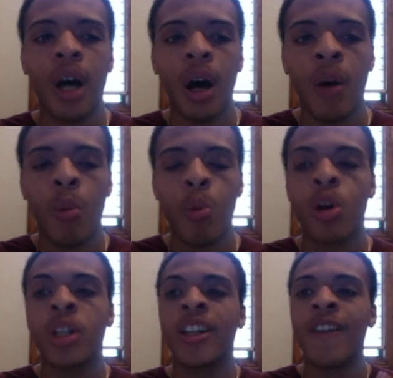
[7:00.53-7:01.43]

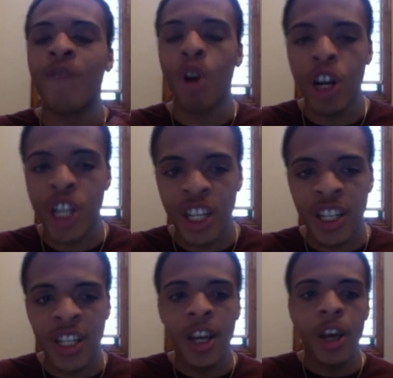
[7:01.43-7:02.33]
upward
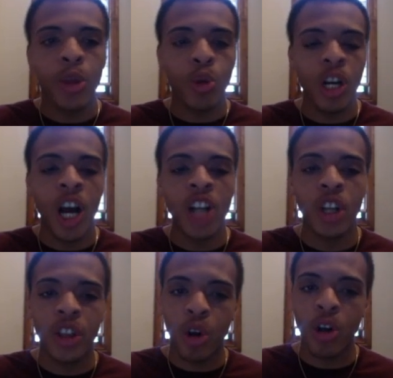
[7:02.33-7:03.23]
convergence,
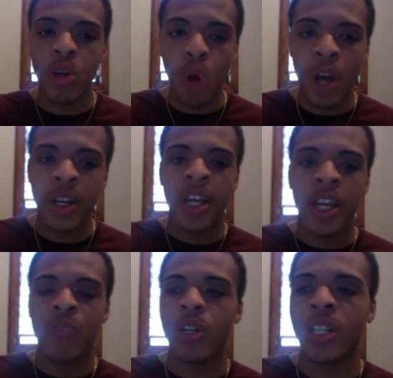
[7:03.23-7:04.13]
331
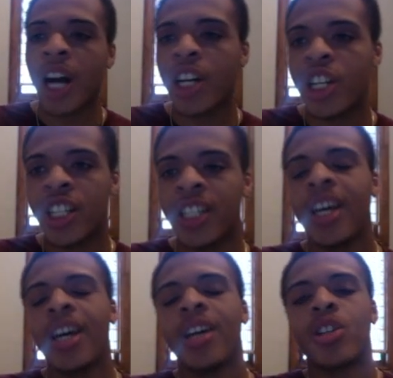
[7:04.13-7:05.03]
in reduction.
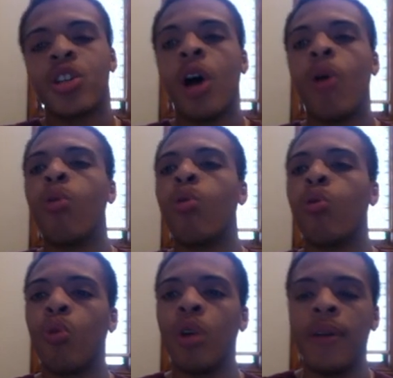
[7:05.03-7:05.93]
So
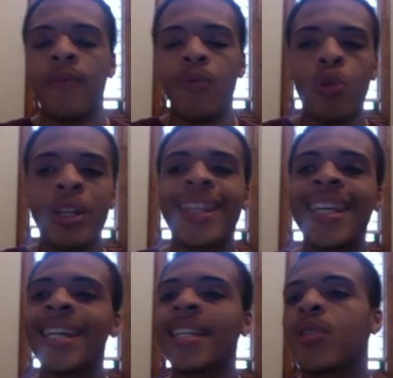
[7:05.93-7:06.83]
with
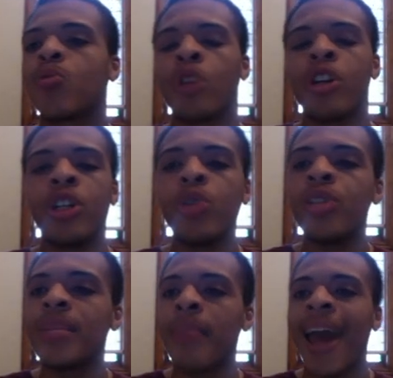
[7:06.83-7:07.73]
this, when you're
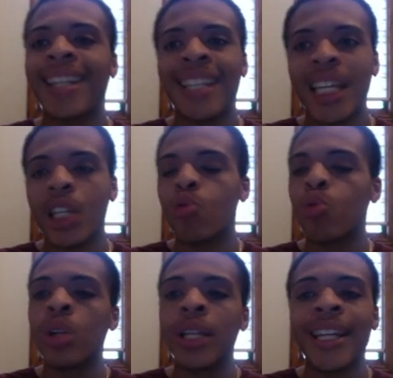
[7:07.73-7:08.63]
using MACD, you
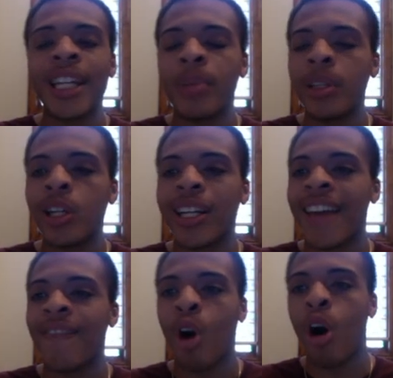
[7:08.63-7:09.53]
really need to be looking
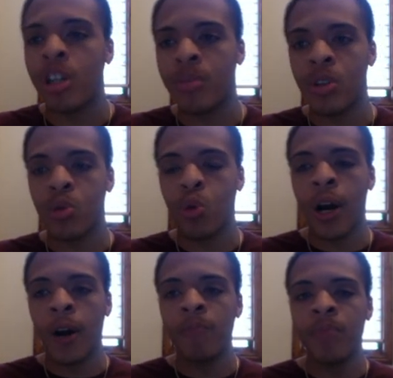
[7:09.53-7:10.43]
at volume as
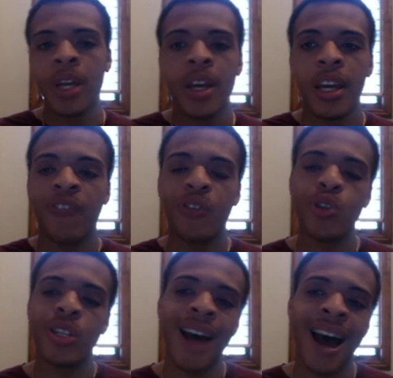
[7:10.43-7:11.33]
well. If
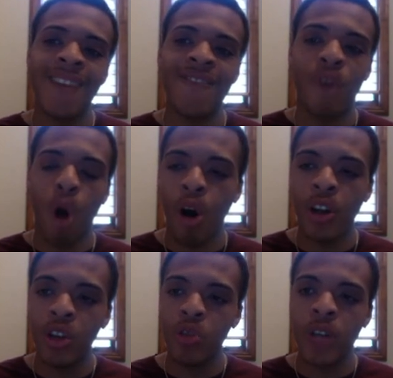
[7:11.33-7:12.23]
there's not
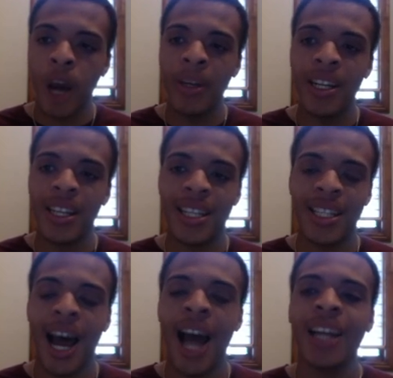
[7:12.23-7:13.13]
volume coming to the
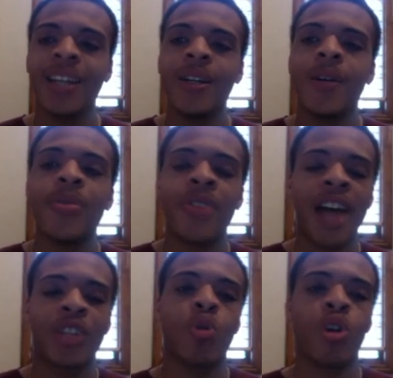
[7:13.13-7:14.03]
stock,
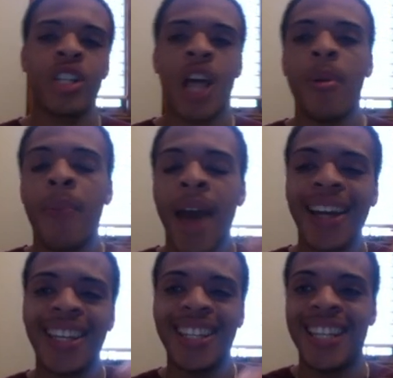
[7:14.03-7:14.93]
that's where it's coming
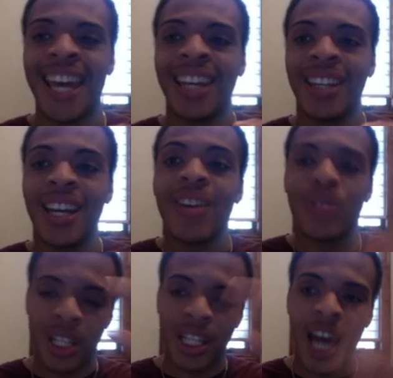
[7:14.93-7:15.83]
back and saying
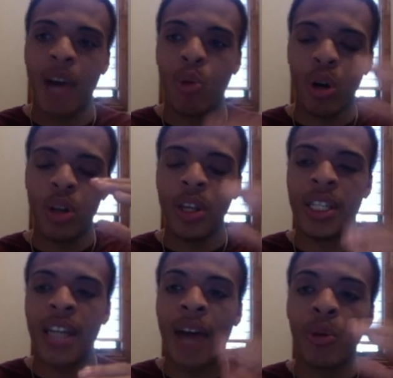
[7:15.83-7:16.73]
the sideward the
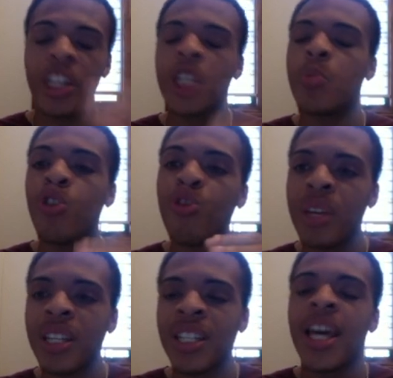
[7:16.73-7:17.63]
sideways
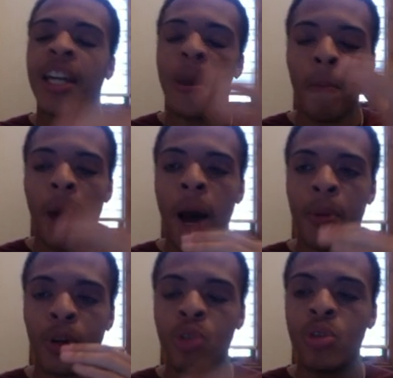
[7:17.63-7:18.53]
movements can uh,
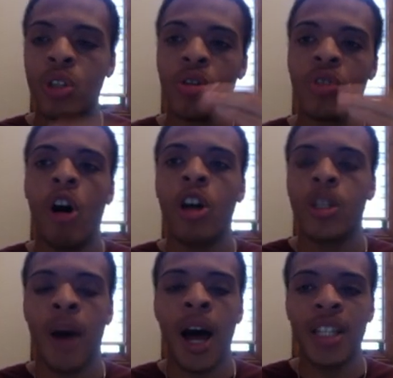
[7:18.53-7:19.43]
produce those false
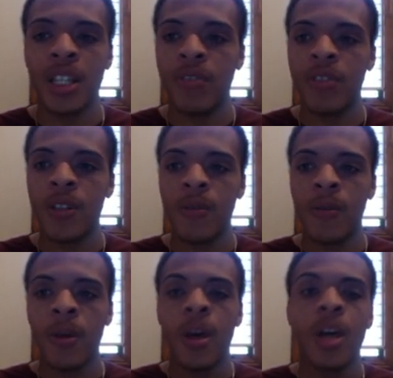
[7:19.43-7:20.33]
positives.
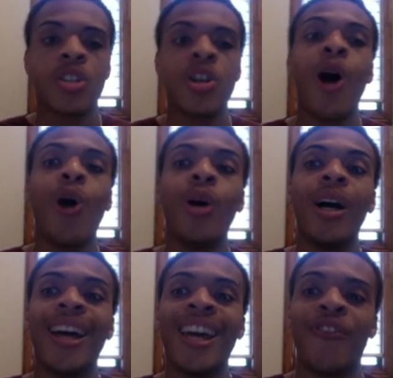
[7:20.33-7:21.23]
So
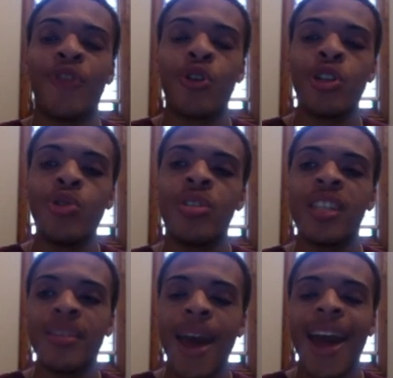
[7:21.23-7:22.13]
if you're
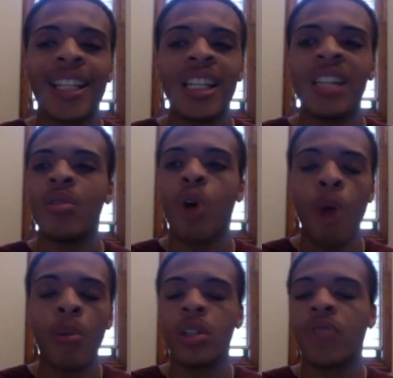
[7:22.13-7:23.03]
using MACD,
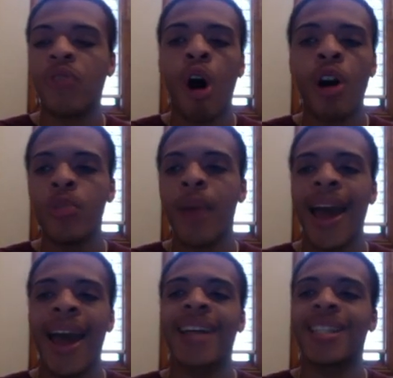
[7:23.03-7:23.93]
almost volume
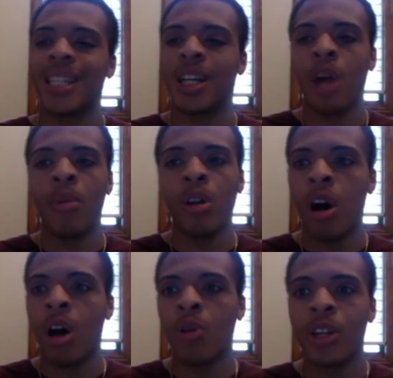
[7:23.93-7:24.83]
has to come
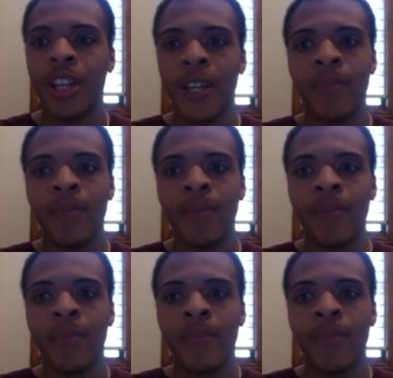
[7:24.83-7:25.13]
along with it.